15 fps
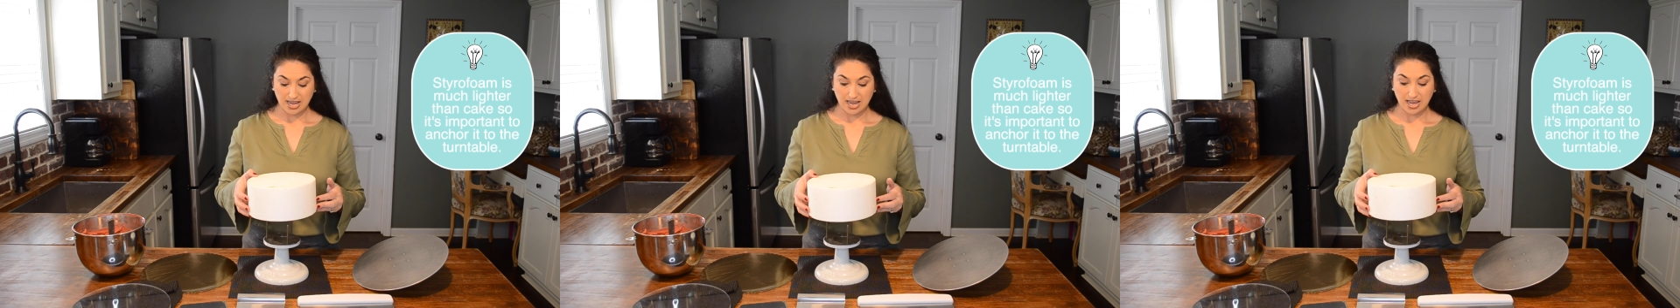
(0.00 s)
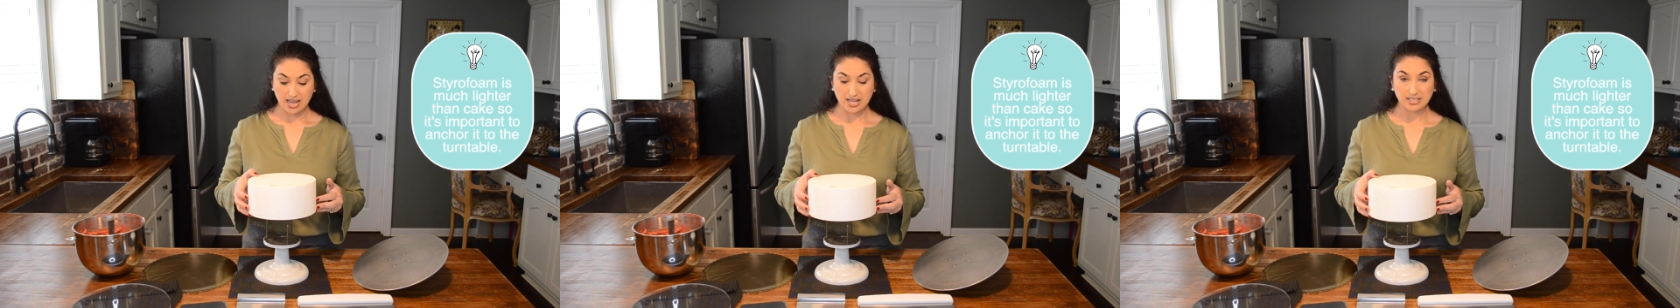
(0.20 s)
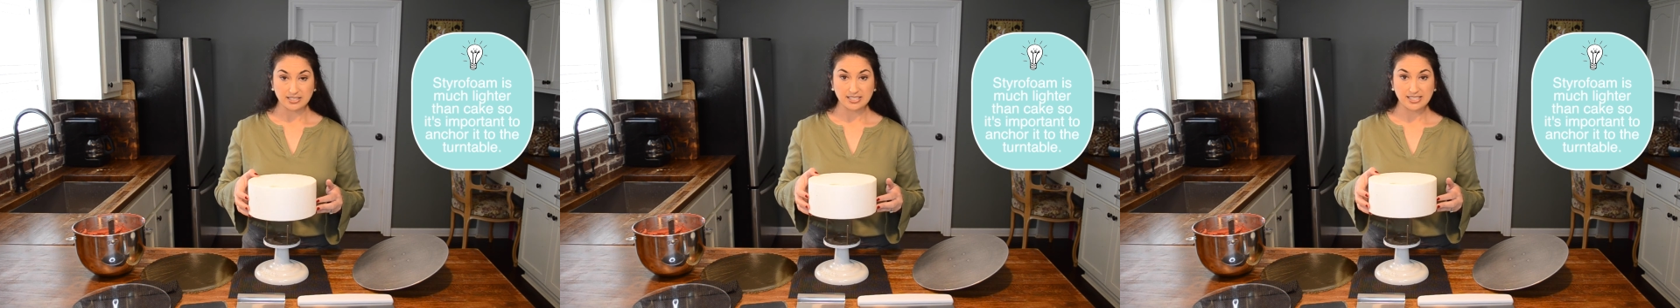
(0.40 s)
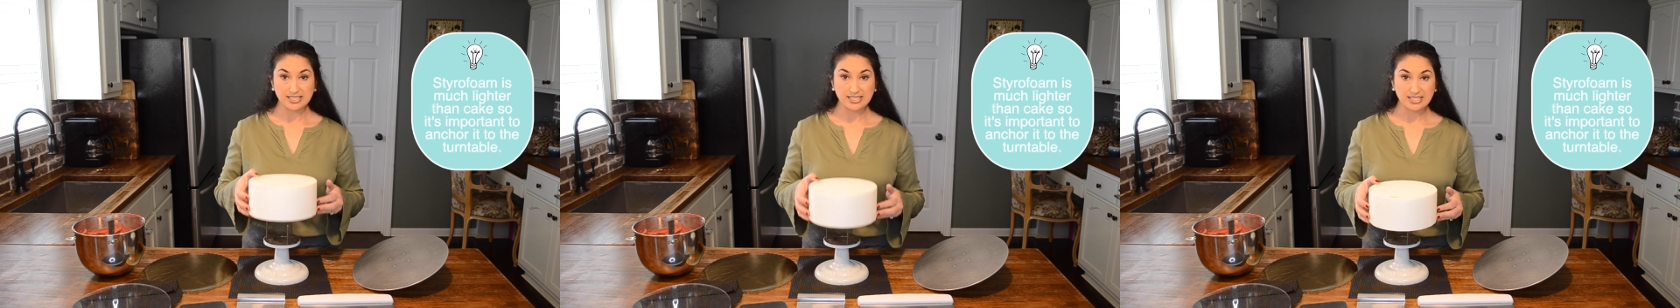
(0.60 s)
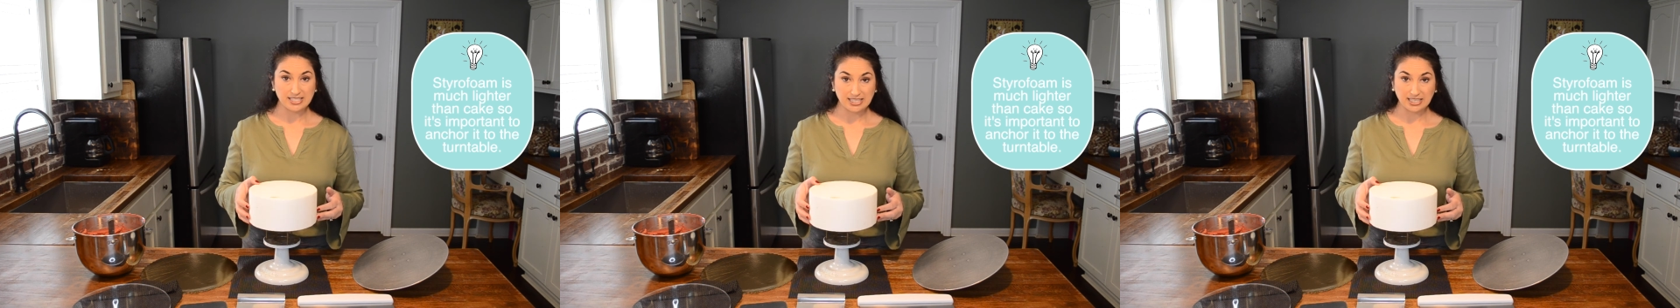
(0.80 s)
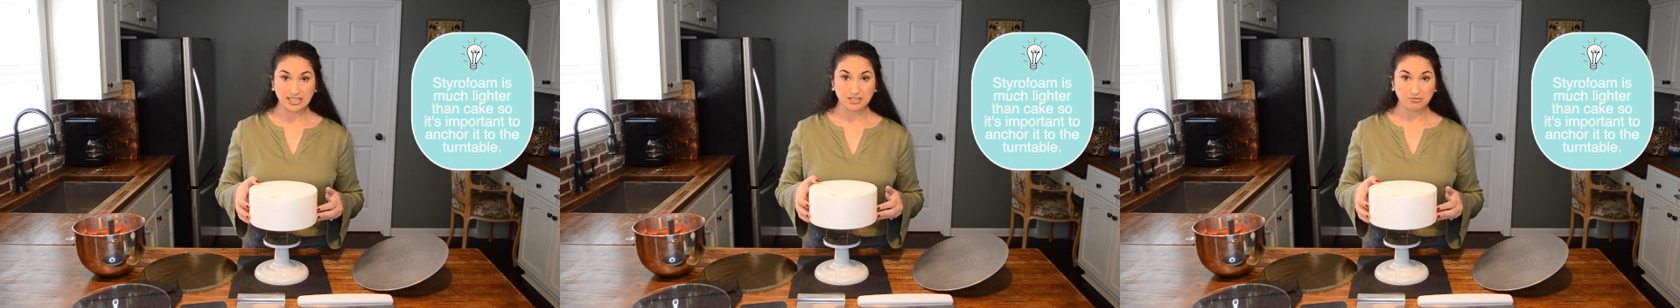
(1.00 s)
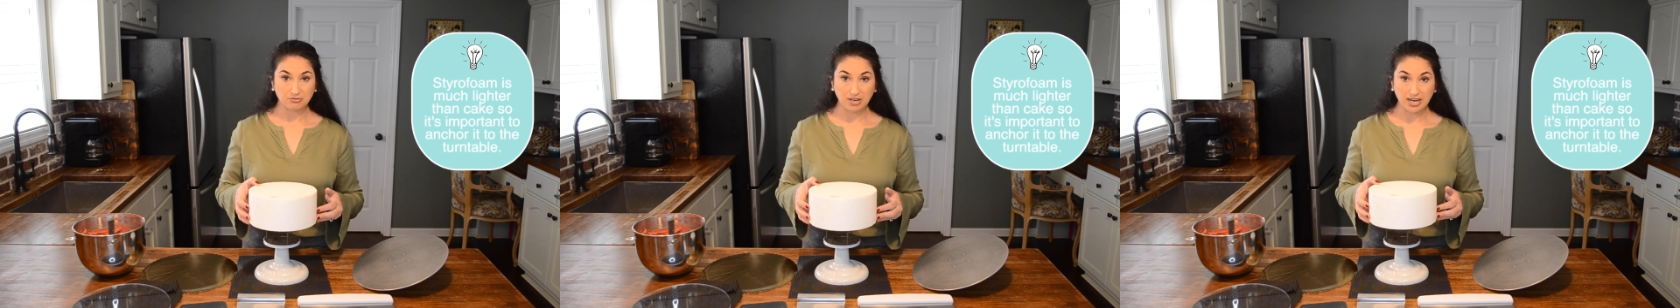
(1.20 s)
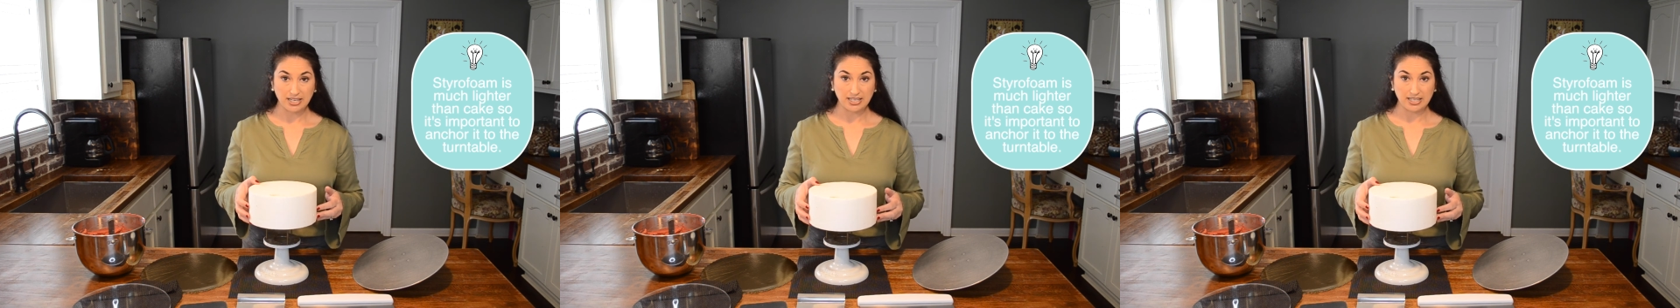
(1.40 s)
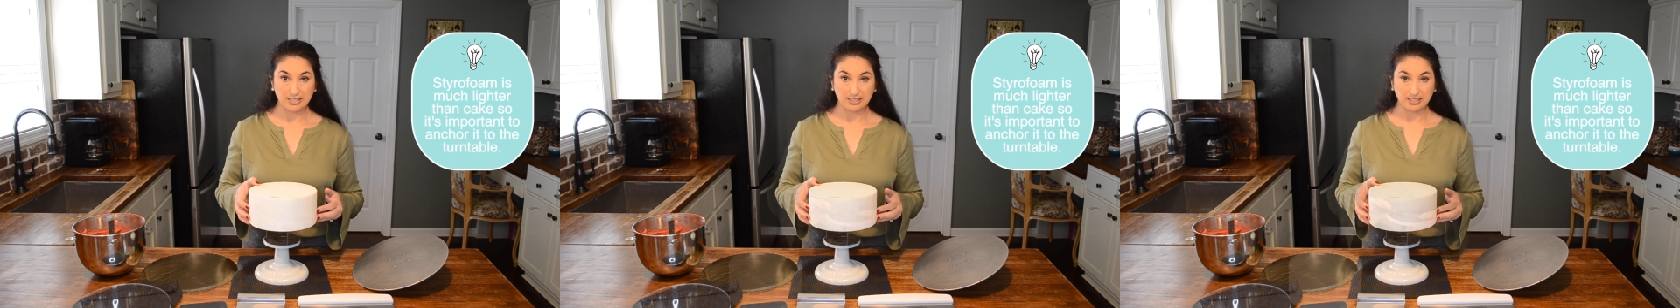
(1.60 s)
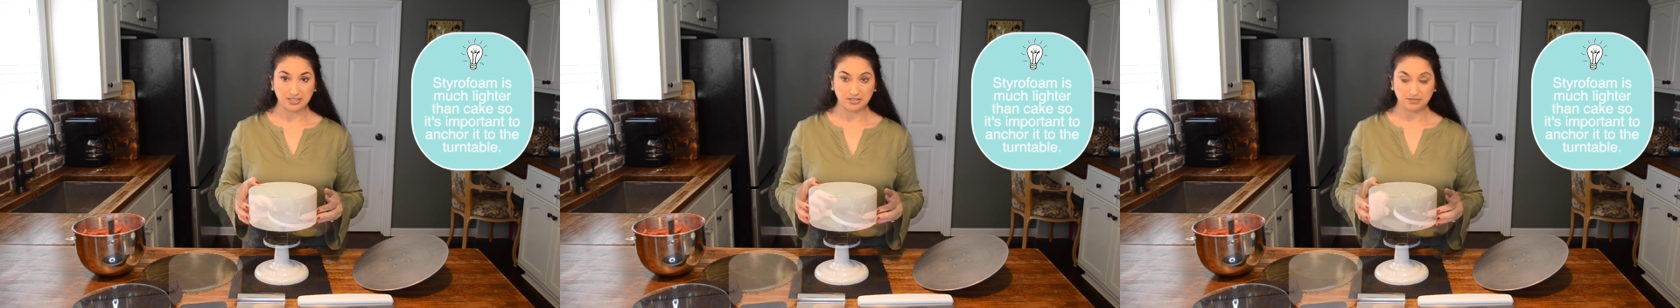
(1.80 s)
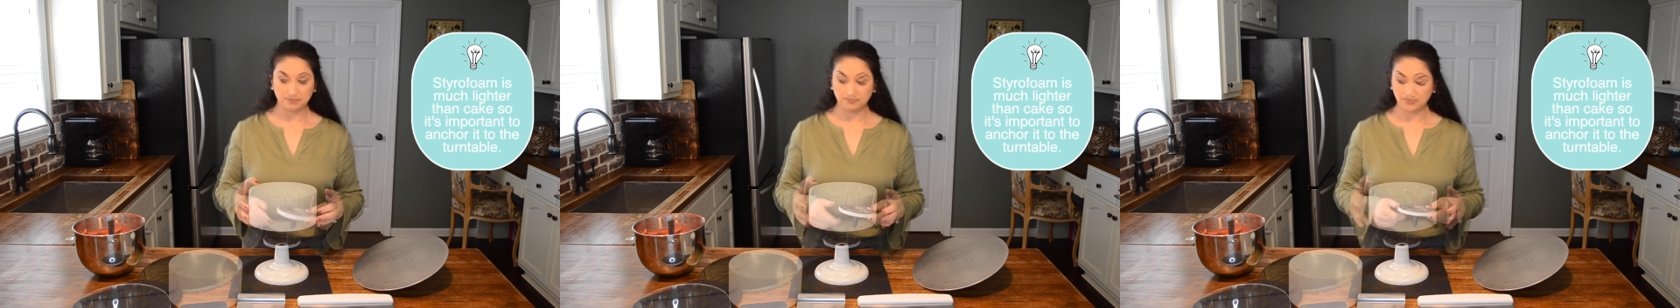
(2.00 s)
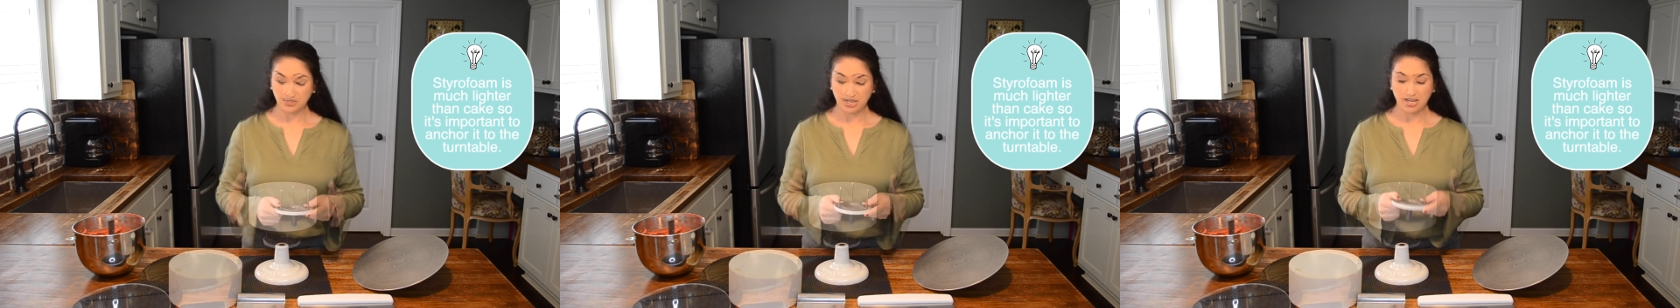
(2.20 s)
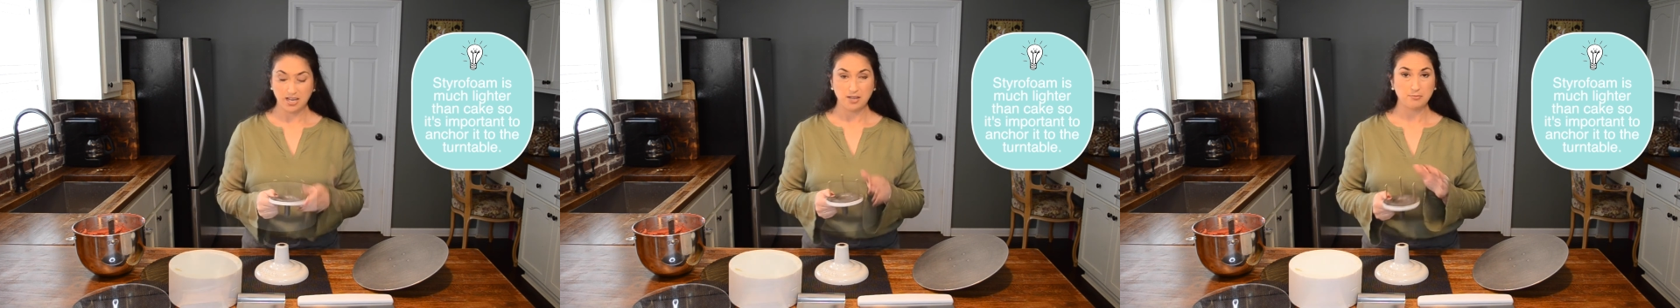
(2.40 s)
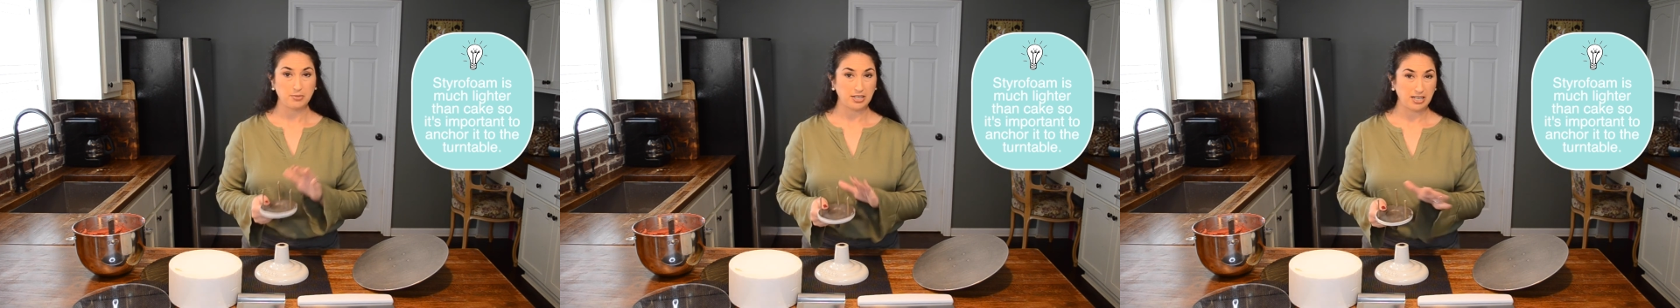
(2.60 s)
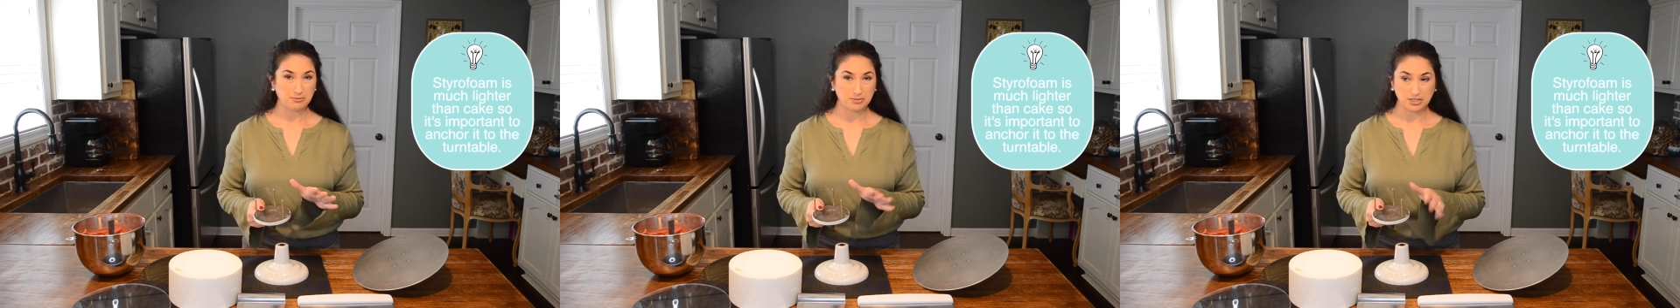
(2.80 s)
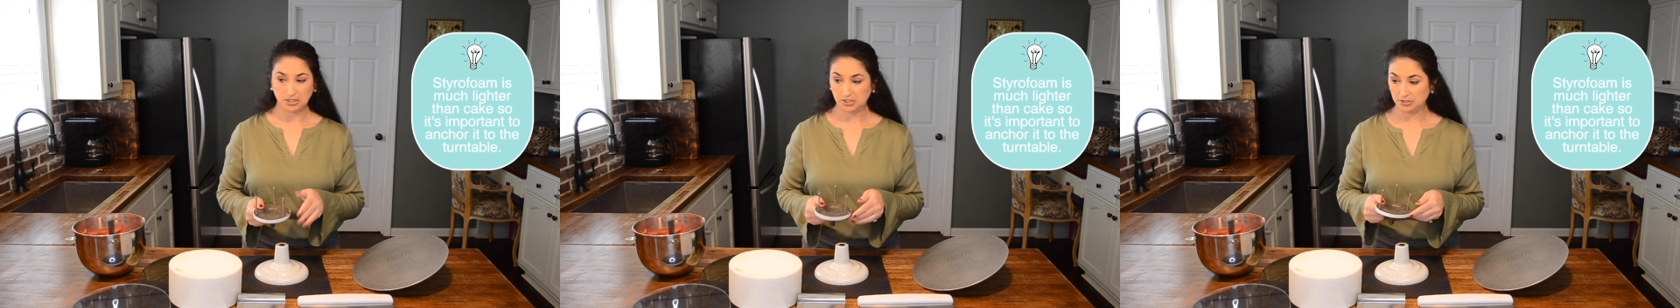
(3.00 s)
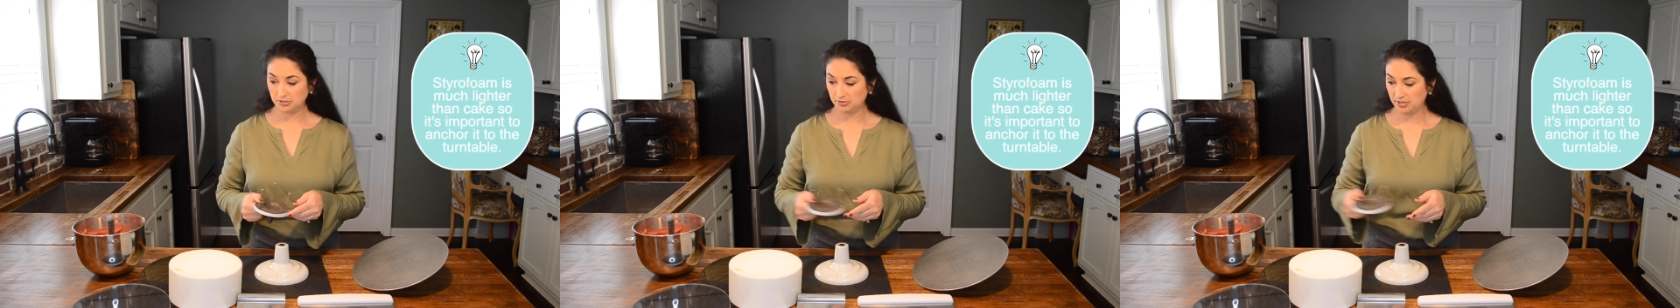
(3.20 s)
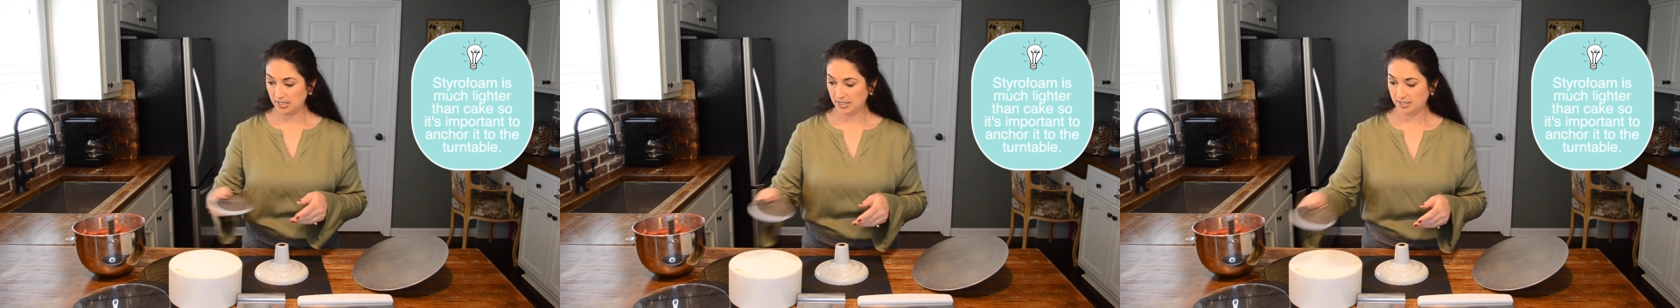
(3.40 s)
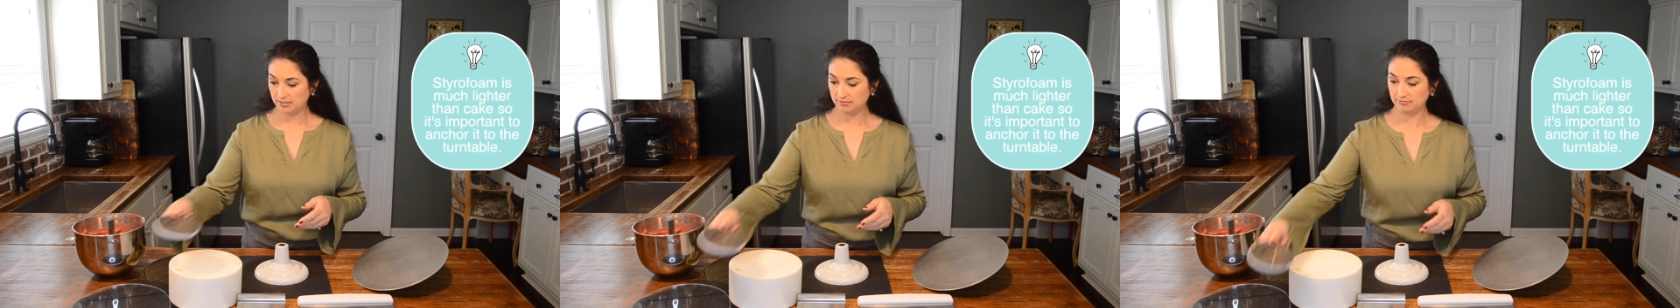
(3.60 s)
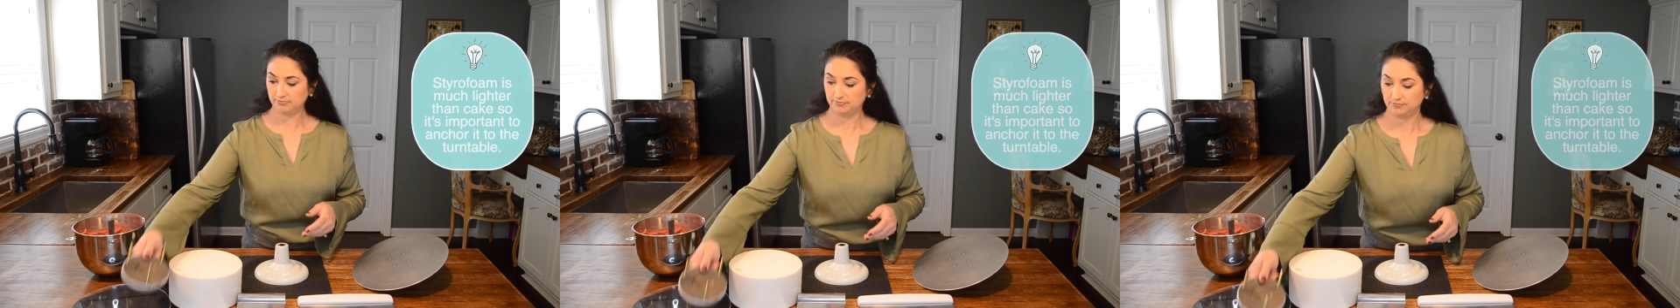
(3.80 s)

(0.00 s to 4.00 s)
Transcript: and stick it right in there. But I'm not going to do that.